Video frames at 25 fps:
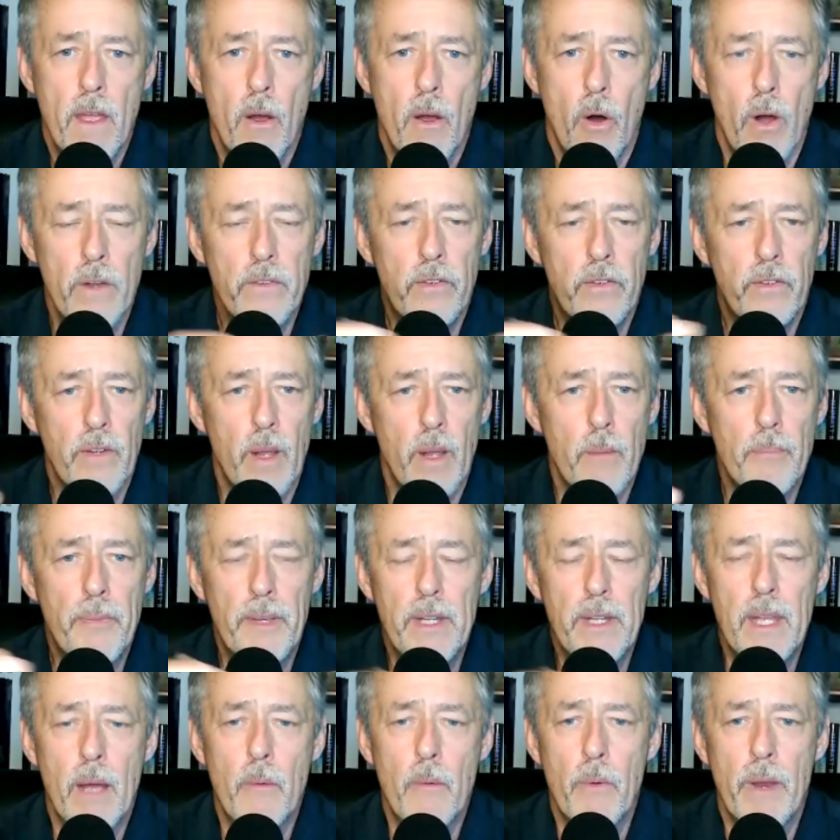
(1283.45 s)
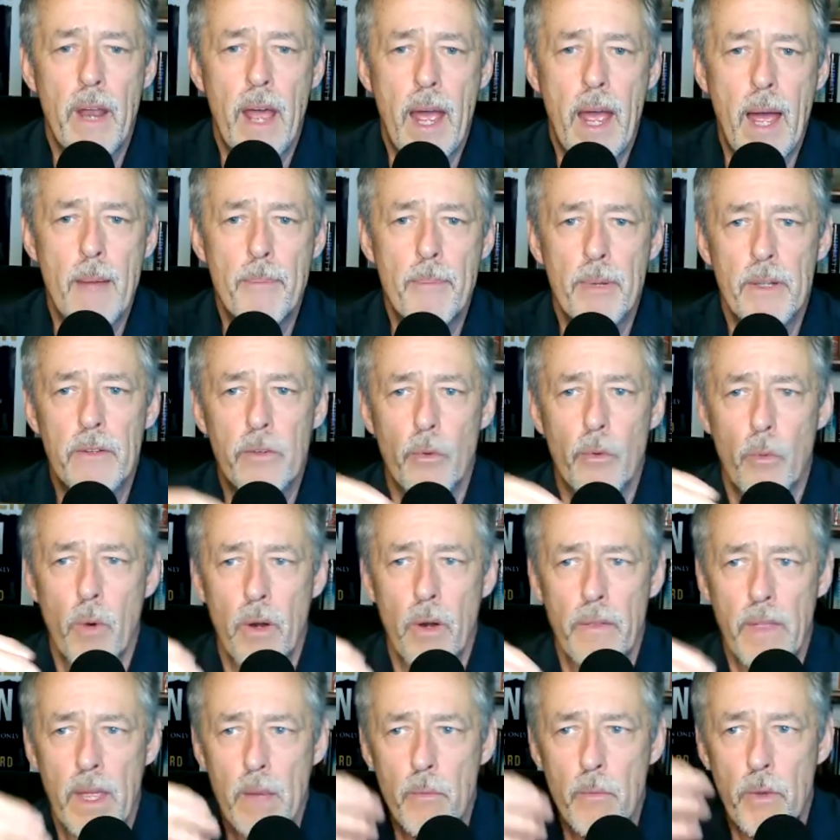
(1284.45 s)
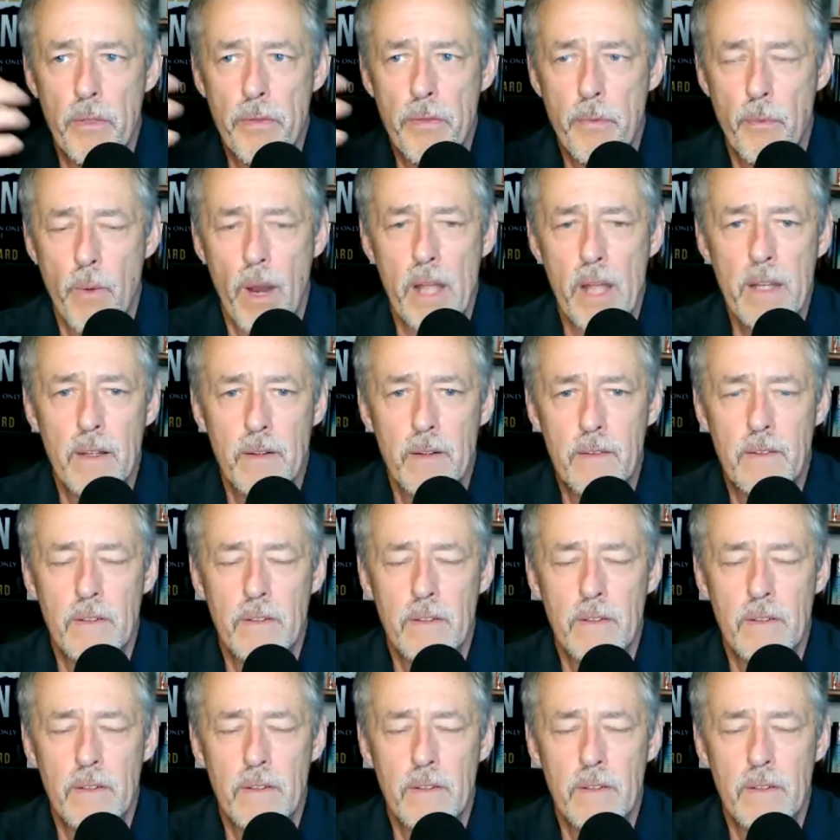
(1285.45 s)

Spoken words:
on something that would happen to where they would threaten